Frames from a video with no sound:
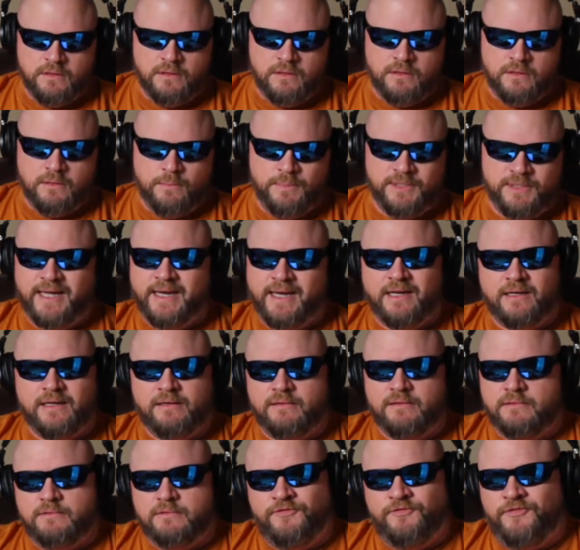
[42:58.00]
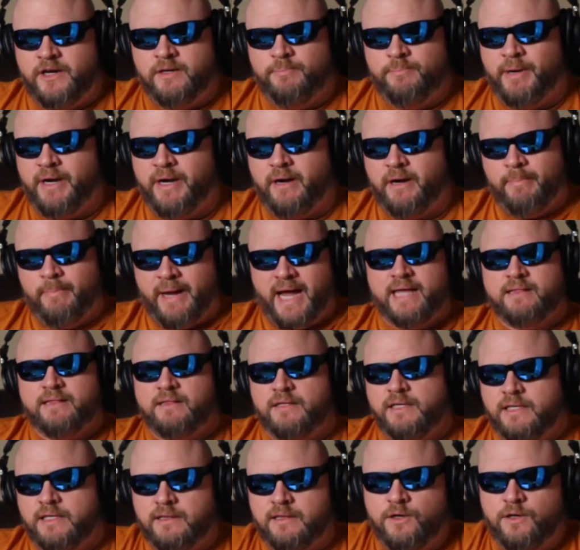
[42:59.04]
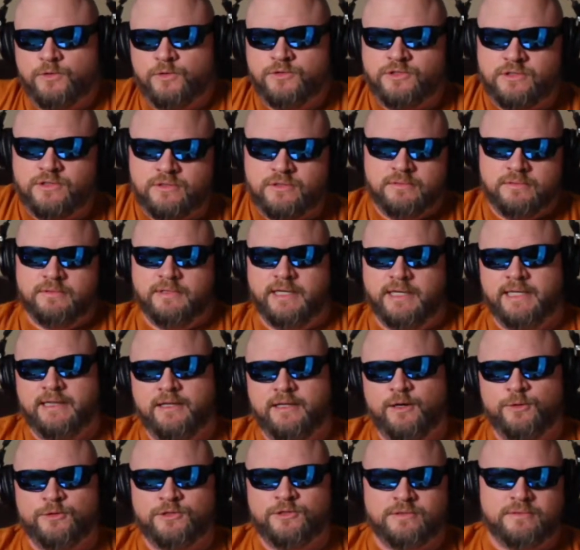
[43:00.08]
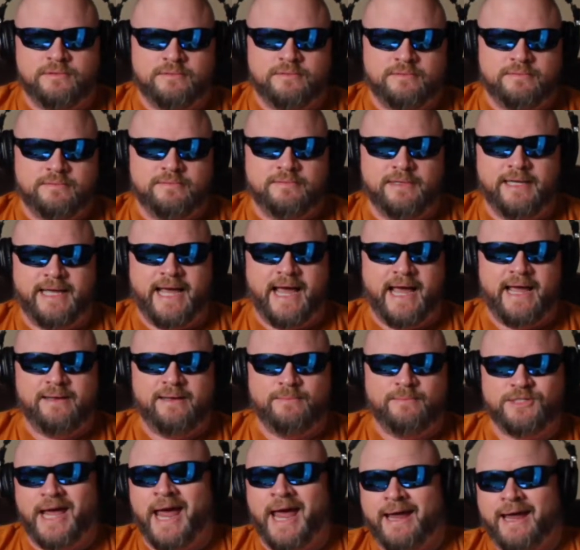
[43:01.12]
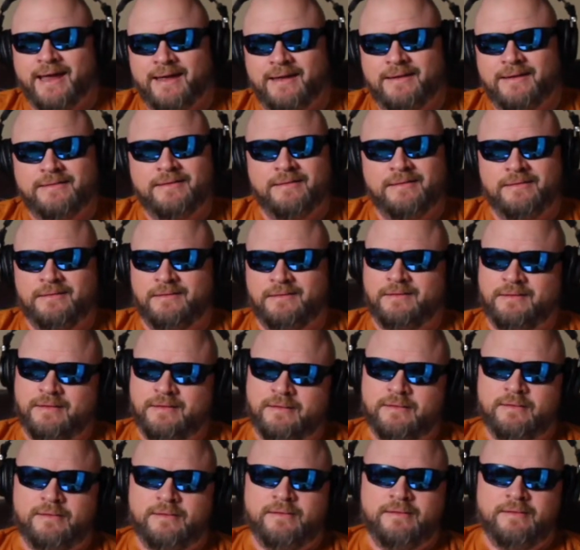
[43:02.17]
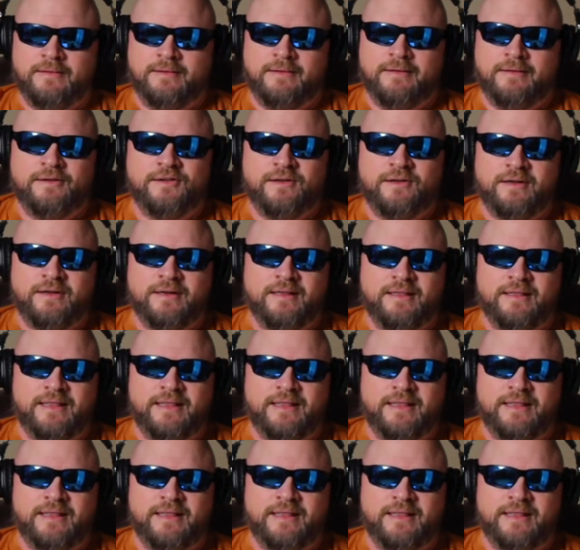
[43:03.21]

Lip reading: But they didn't fare badly in those games, and they